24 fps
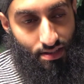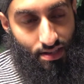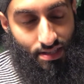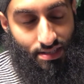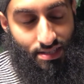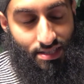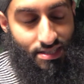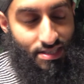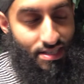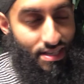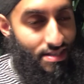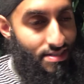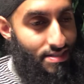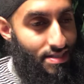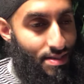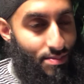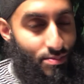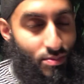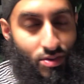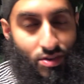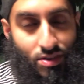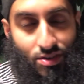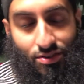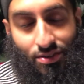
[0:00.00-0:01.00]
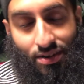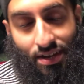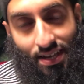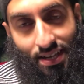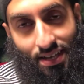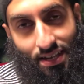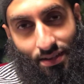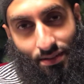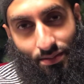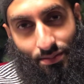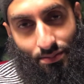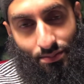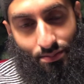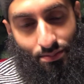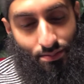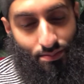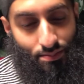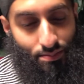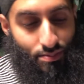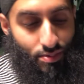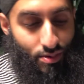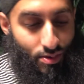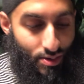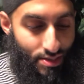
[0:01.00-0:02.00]
And the Sheikh said, I'm not crying
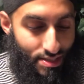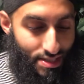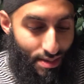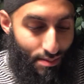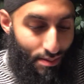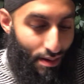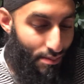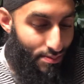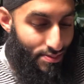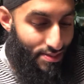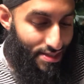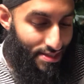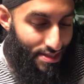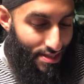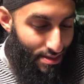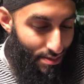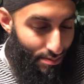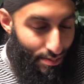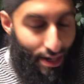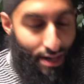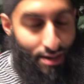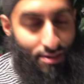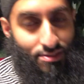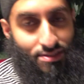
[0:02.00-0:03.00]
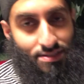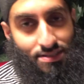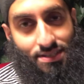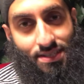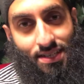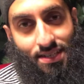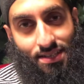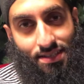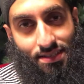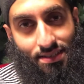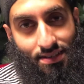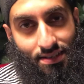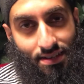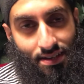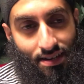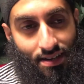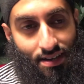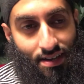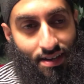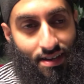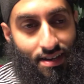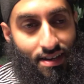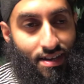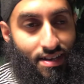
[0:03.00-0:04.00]
because I'm upset that the parrot is dead.
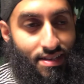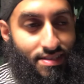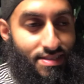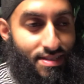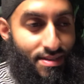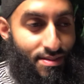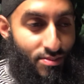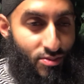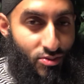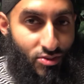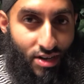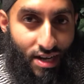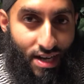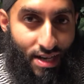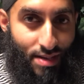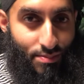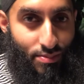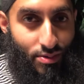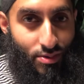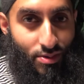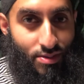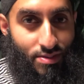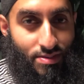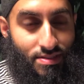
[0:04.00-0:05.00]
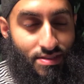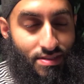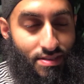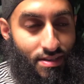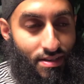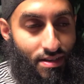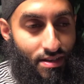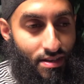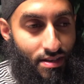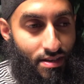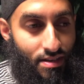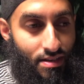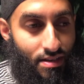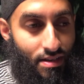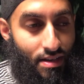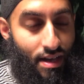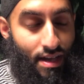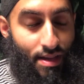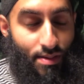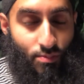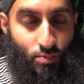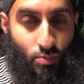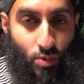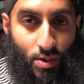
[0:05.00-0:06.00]
He said, I'm crying because
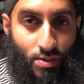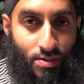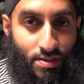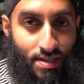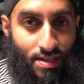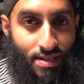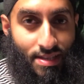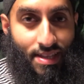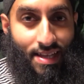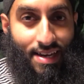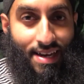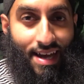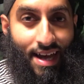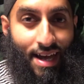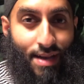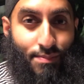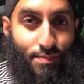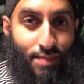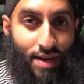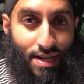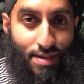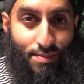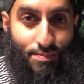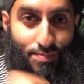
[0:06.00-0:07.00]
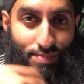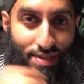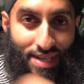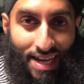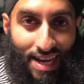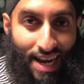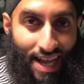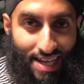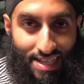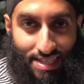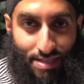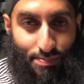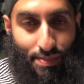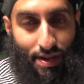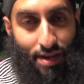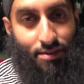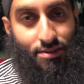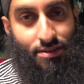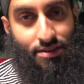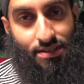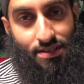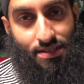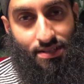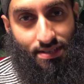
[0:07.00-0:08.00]
I'm worried that I might be like the
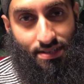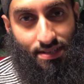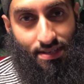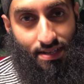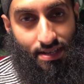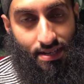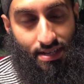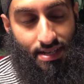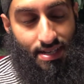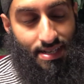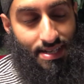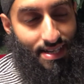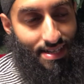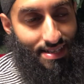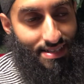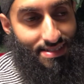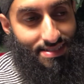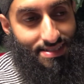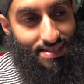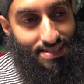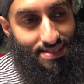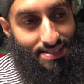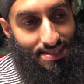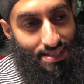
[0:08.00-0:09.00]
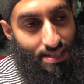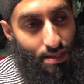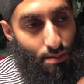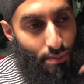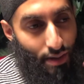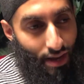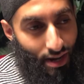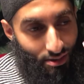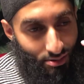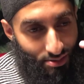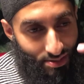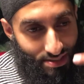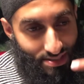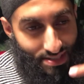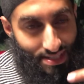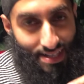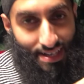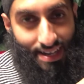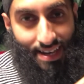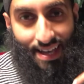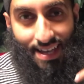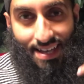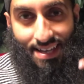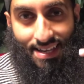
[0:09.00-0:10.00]
parrot. In the sense that the parrot
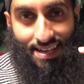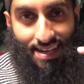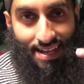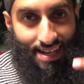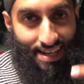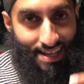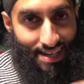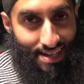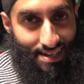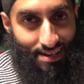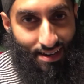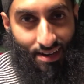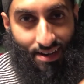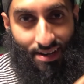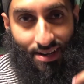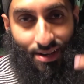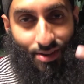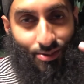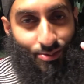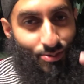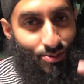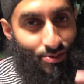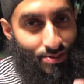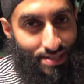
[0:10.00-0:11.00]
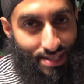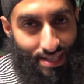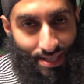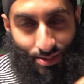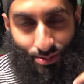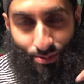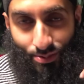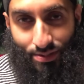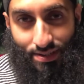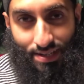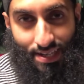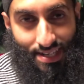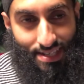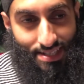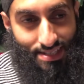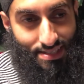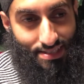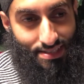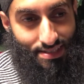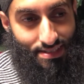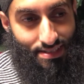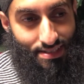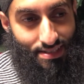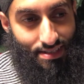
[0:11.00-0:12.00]
said La ilaha illallah all day, all night.